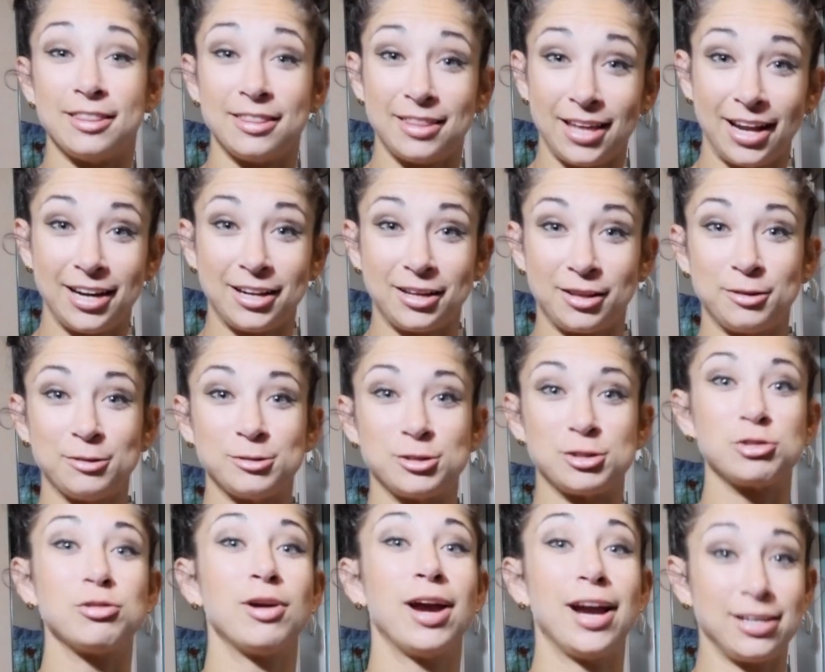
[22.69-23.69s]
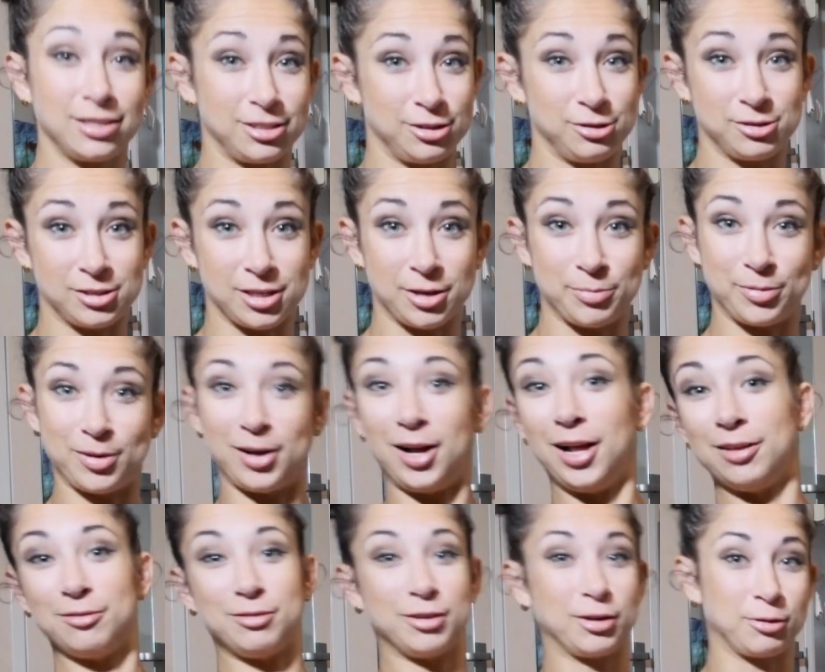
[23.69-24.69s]
that includes trying to use up
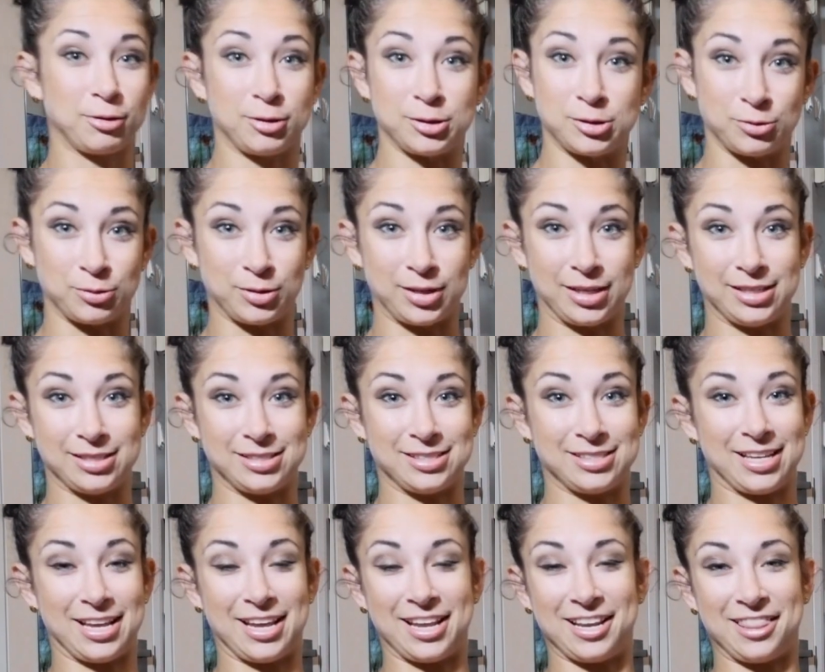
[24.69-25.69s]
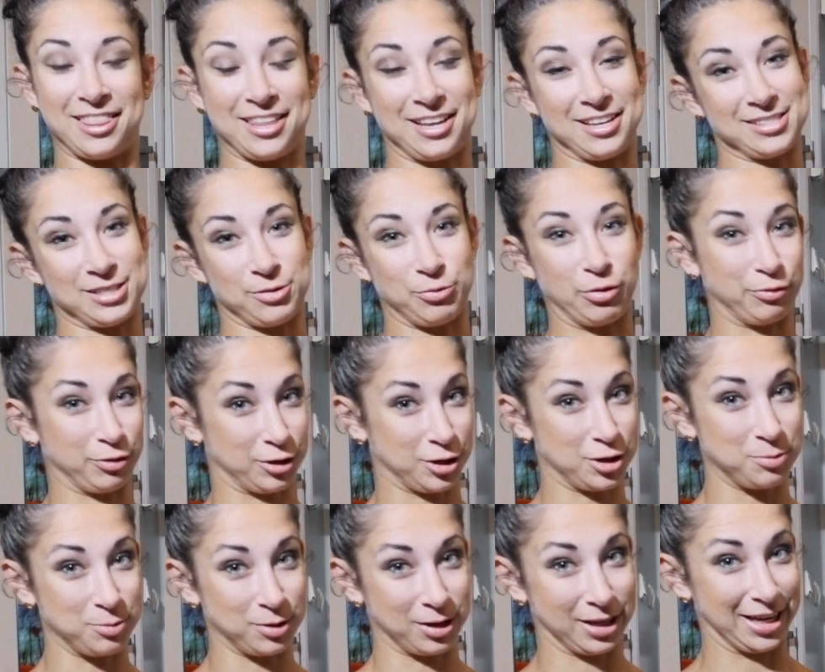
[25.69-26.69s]
all of the groceries and things that we've
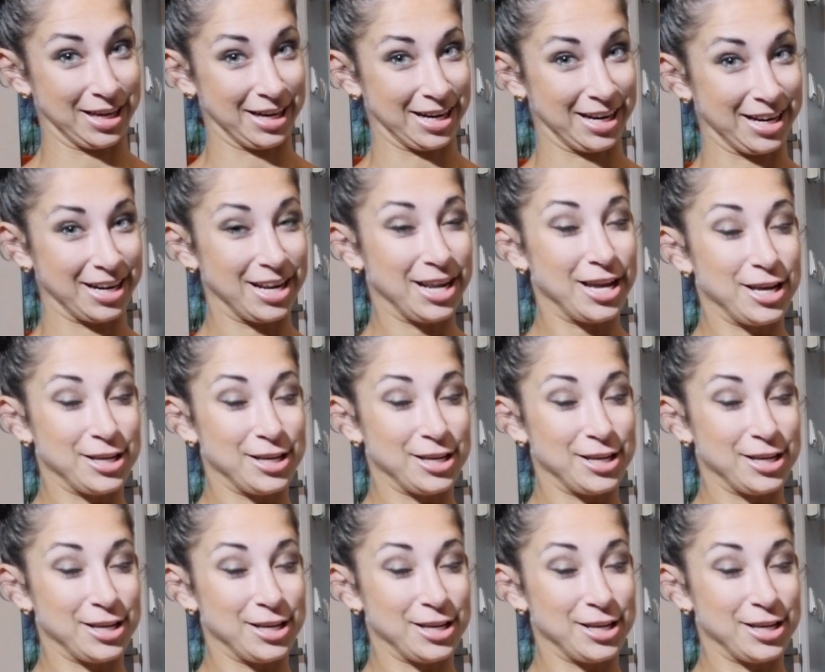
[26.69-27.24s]
accumulated.